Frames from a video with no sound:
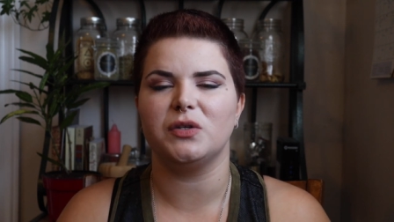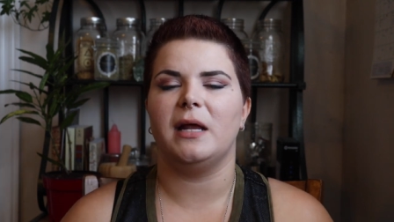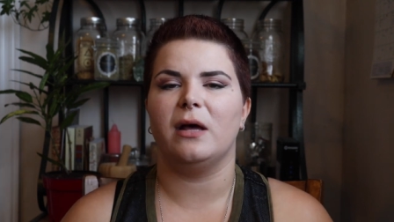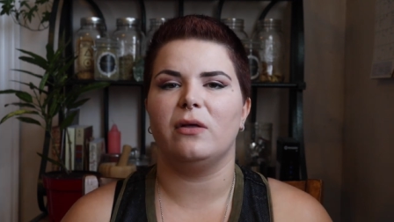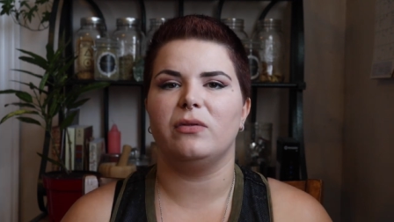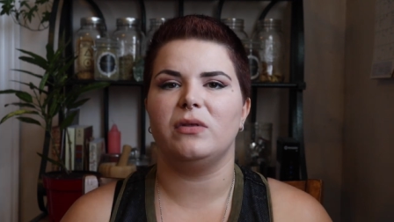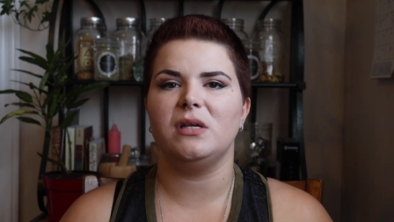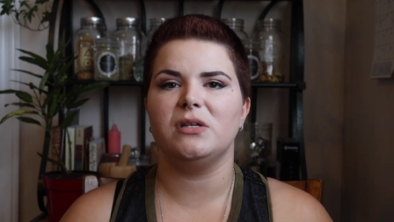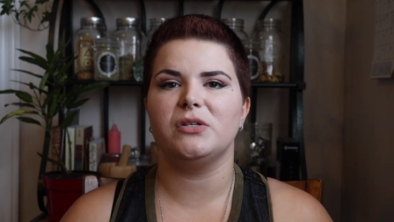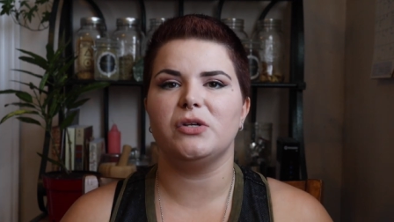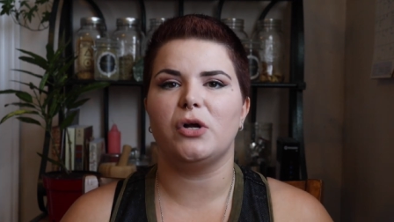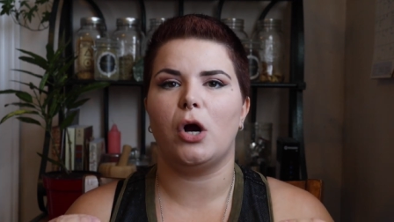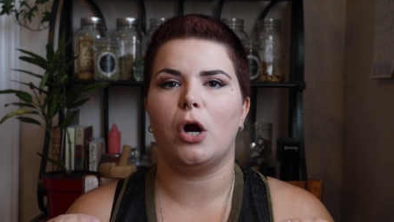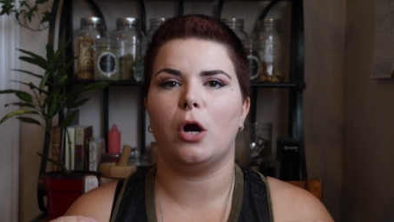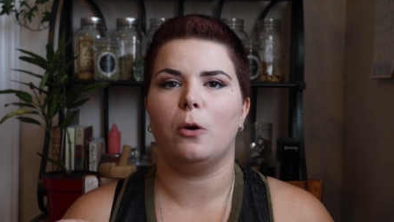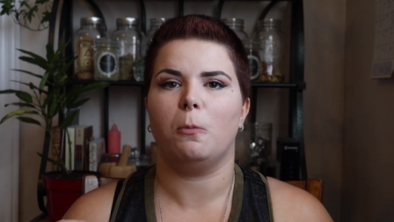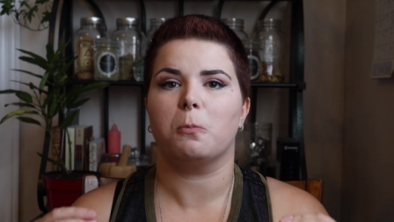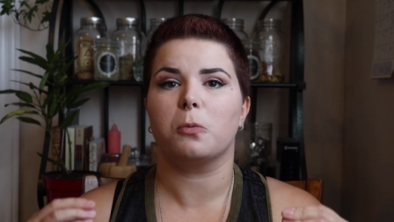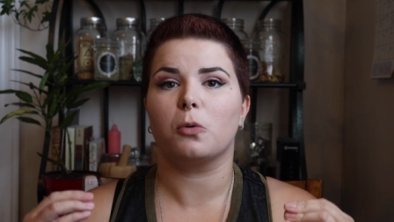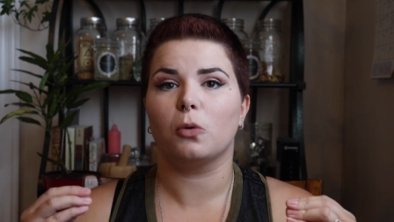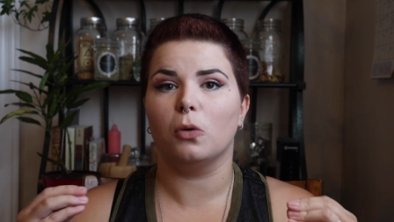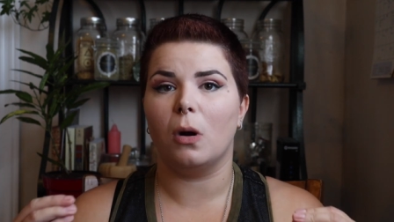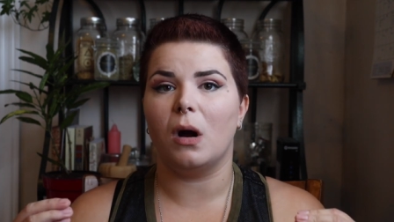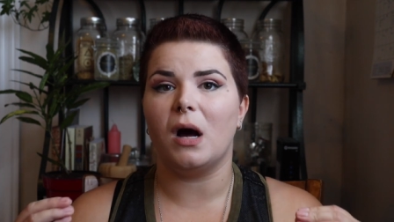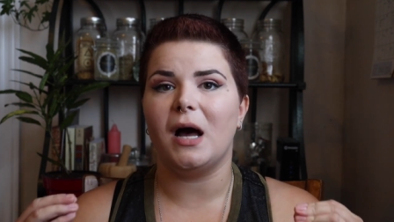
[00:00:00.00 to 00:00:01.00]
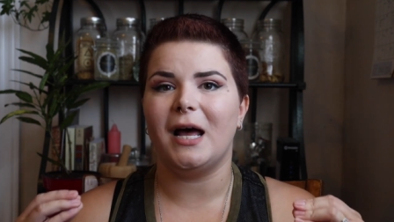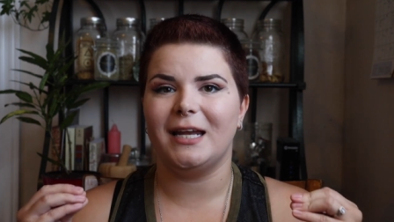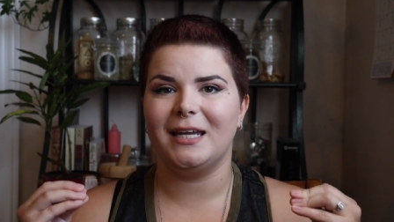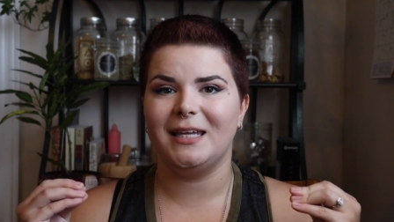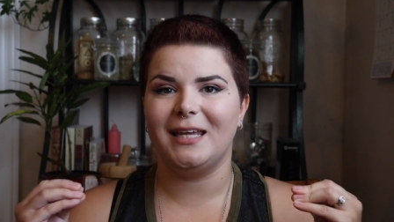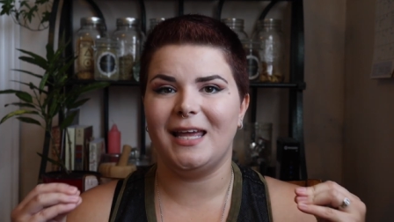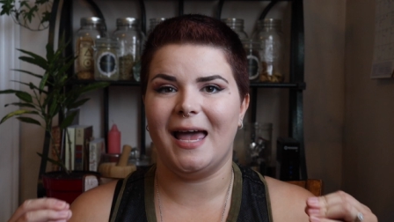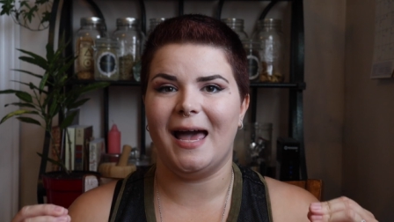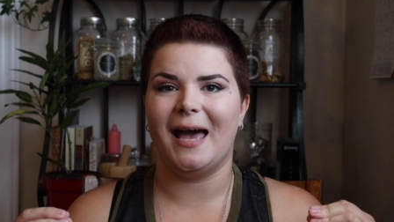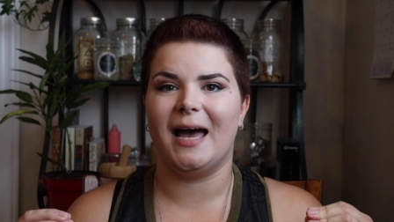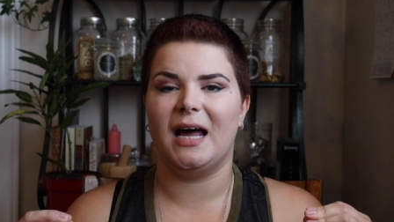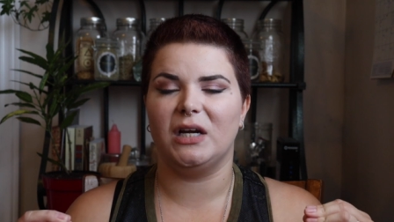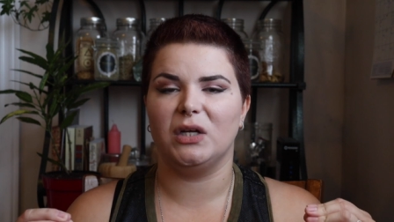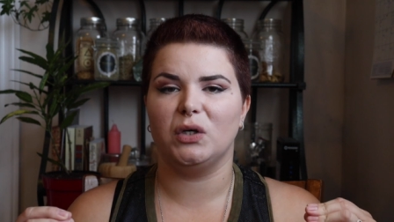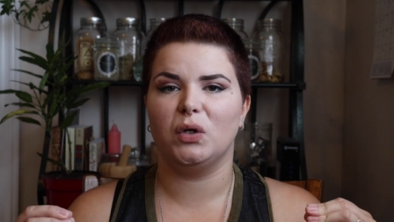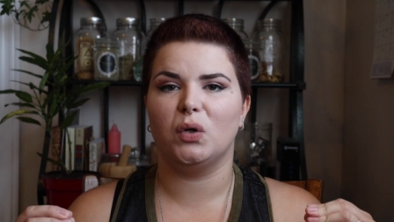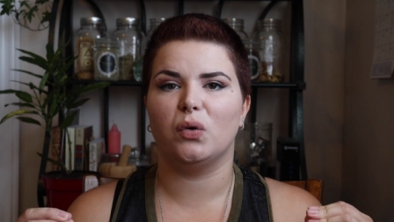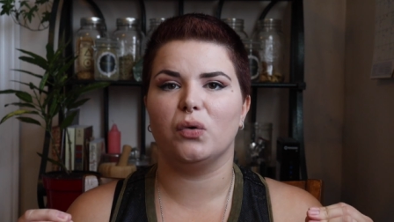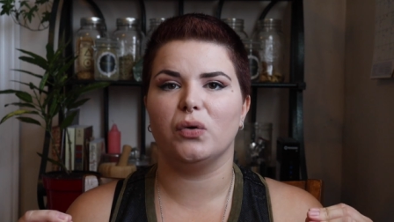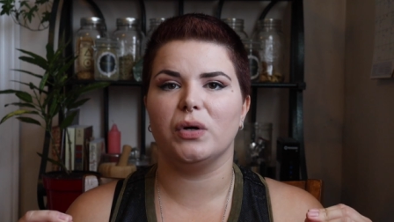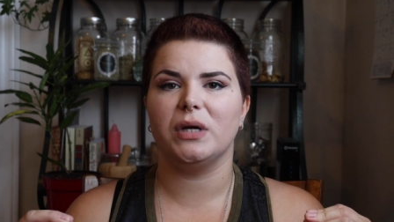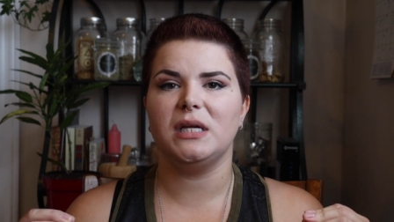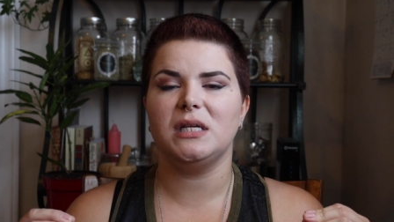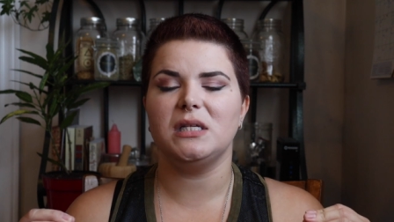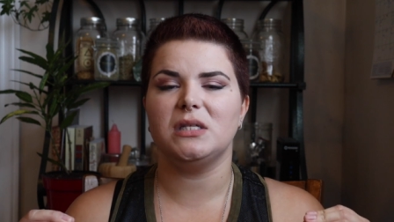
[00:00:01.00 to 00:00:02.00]
Now, these are broad
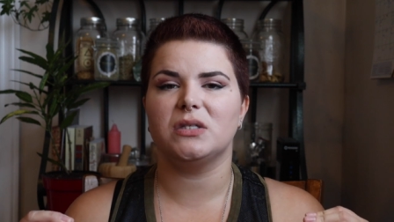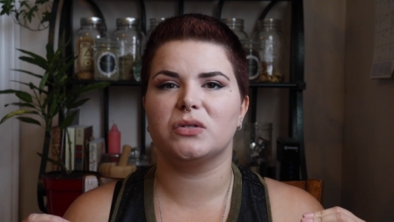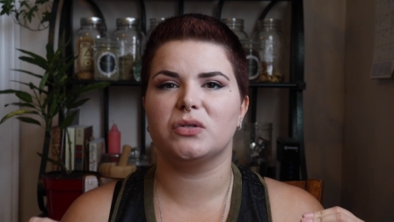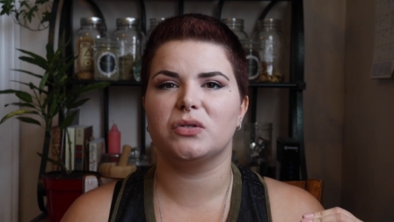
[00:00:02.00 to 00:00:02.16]
categories.